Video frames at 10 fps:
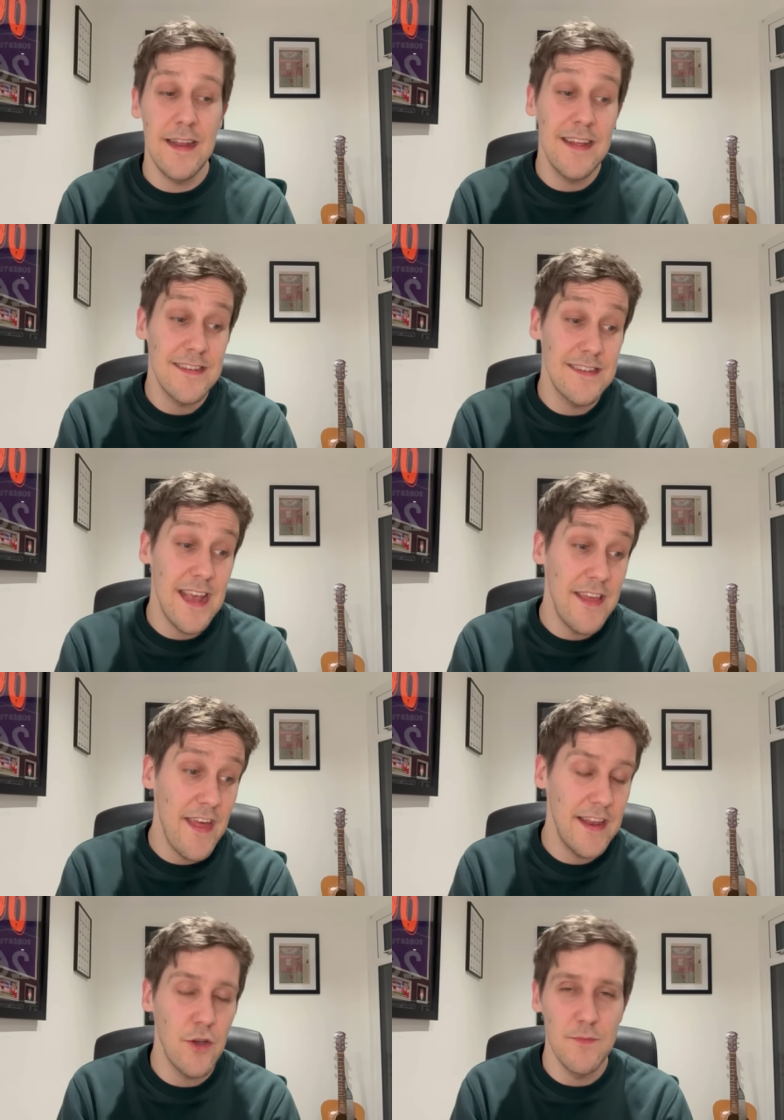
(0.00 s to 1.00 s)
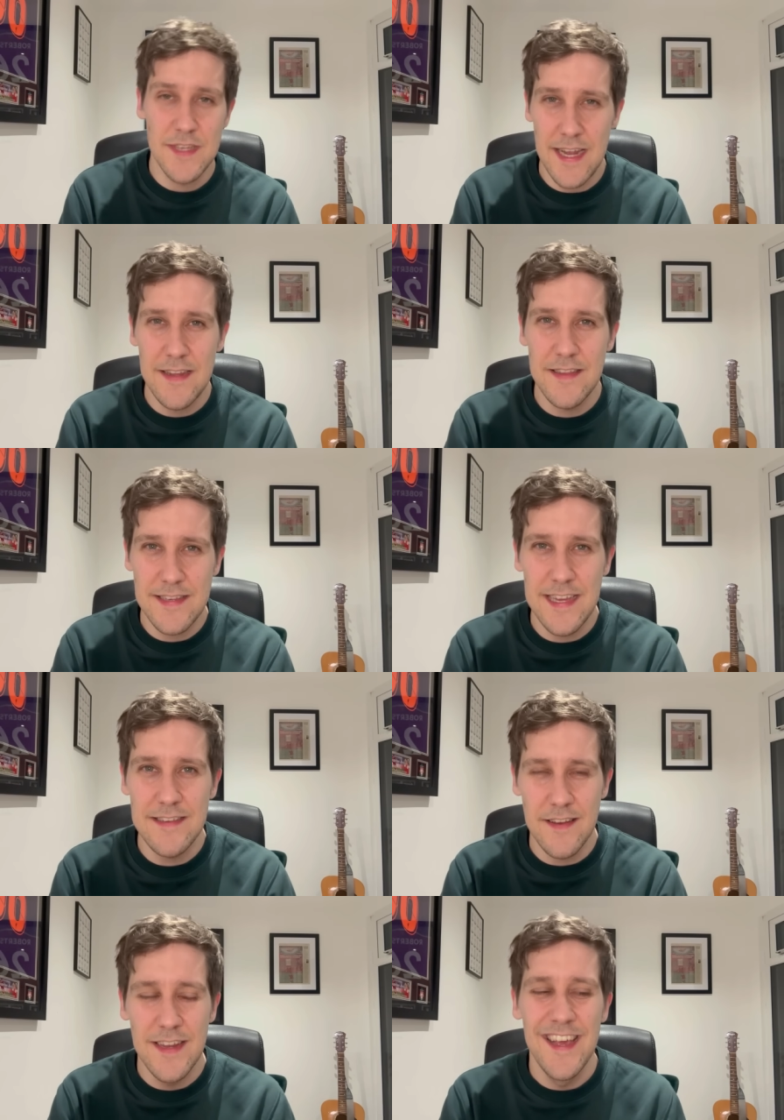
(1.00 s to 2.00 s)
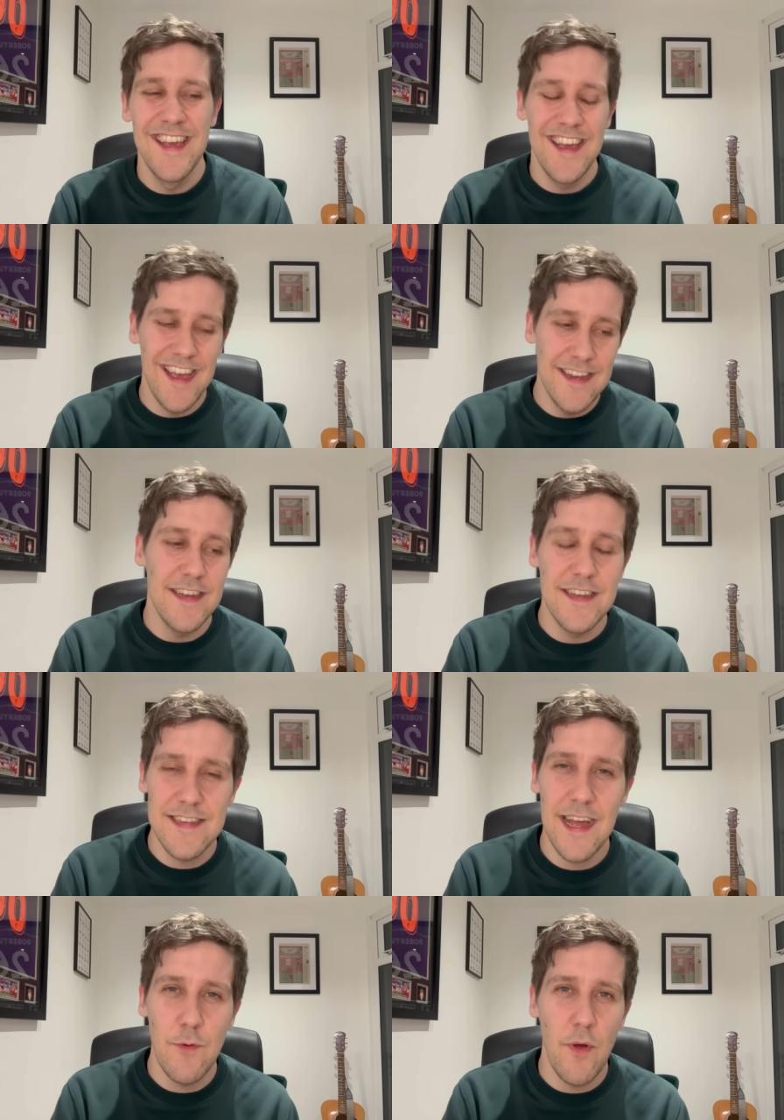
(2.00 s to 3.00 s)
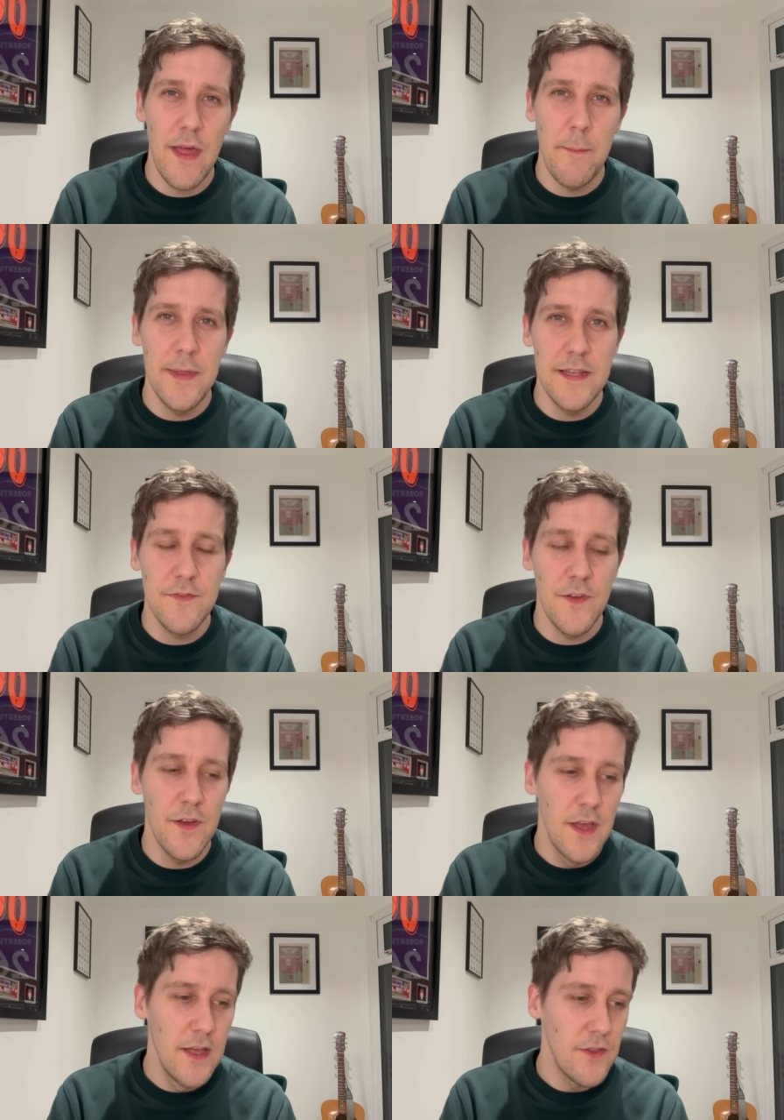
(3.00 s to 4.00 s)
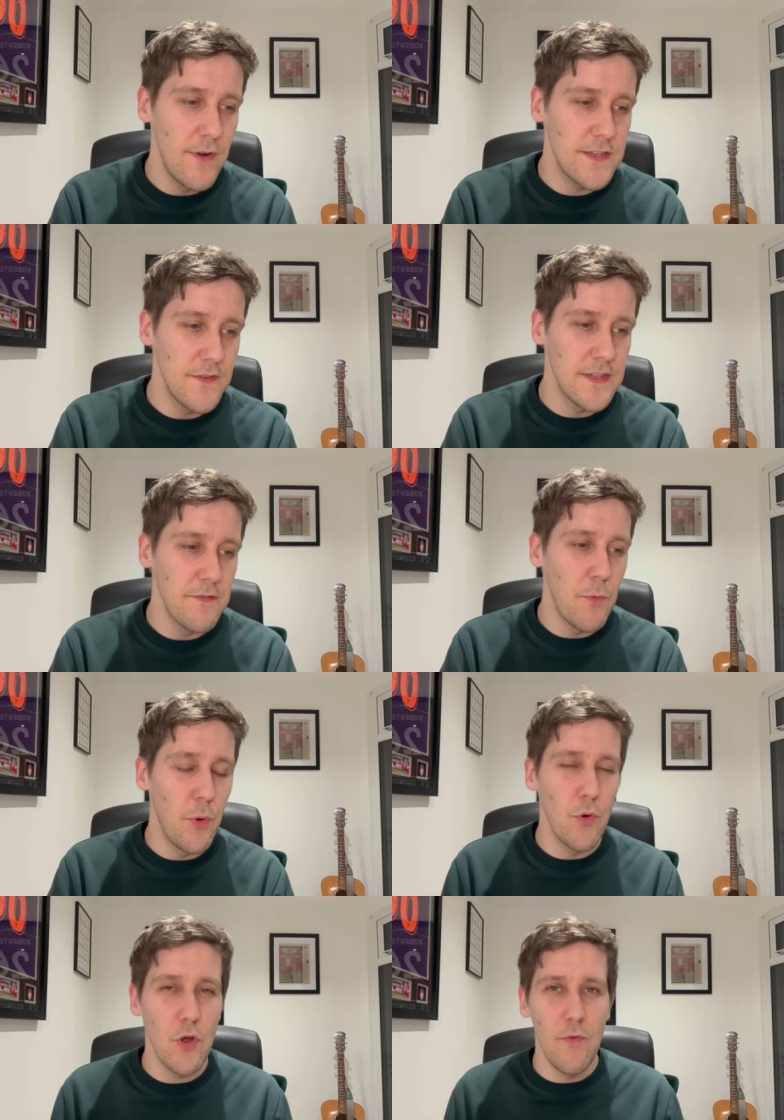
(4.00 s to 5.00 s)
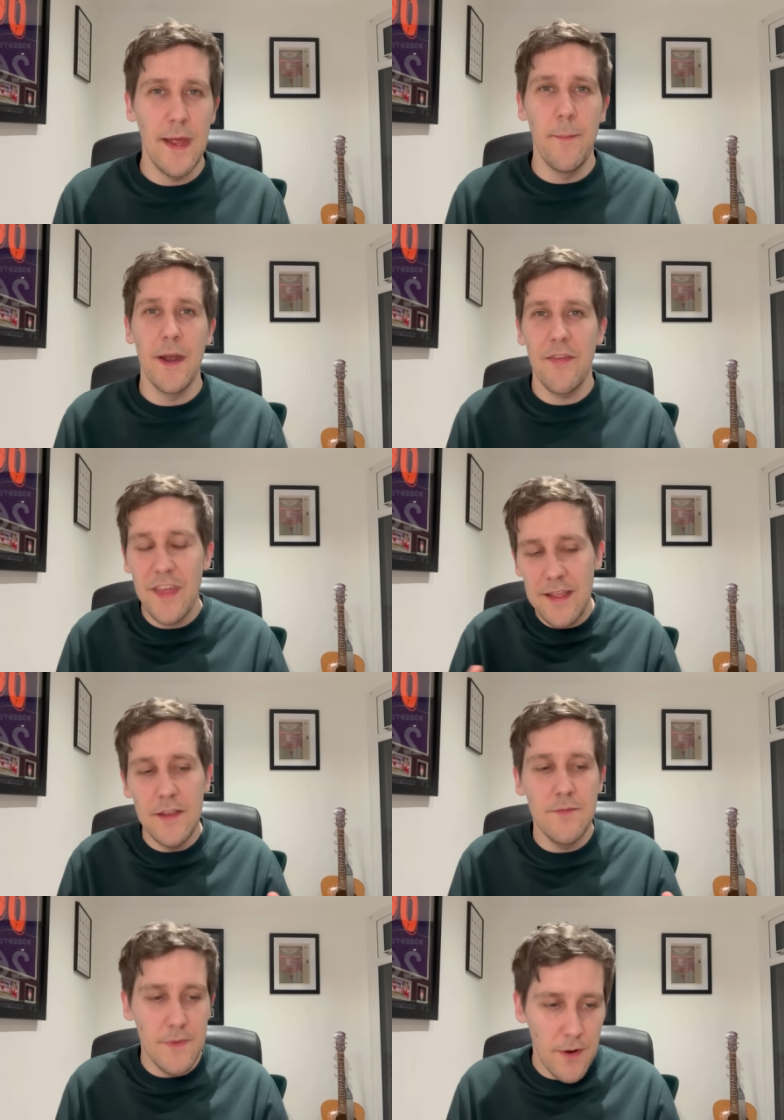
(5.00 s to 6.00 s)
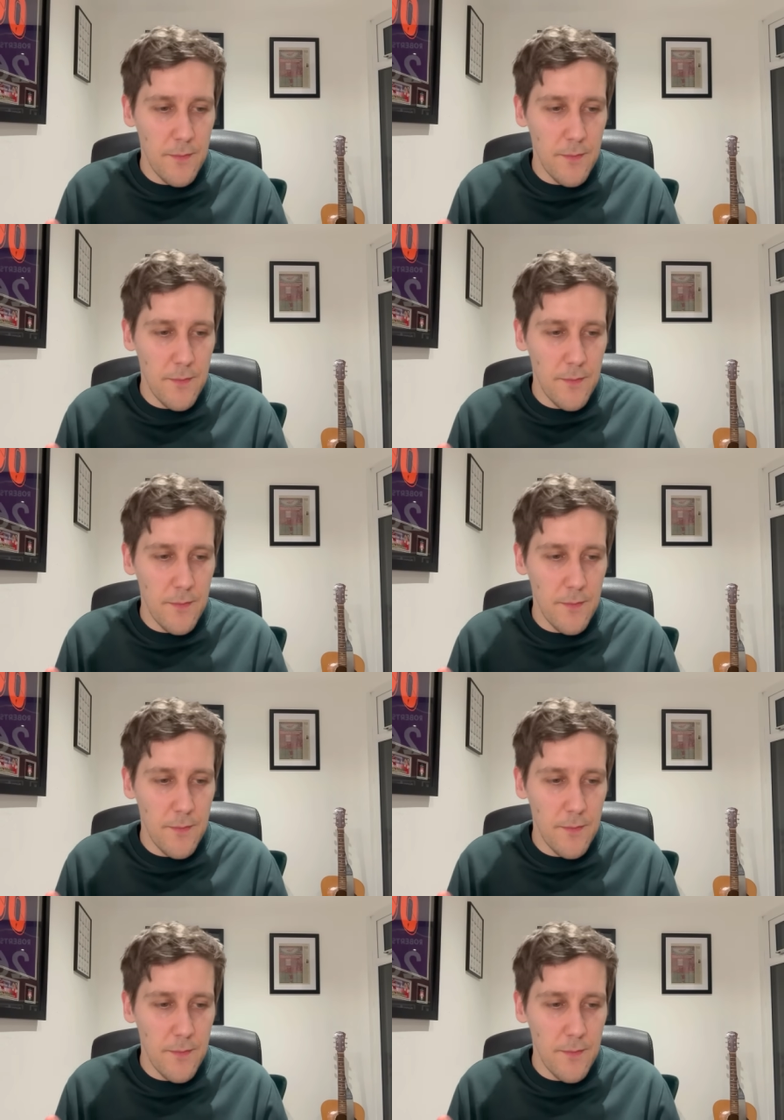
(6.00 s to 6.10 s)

And as I say, then it comes to the end of the season and you decide what that means for the rest of his Liverpool career. But I think,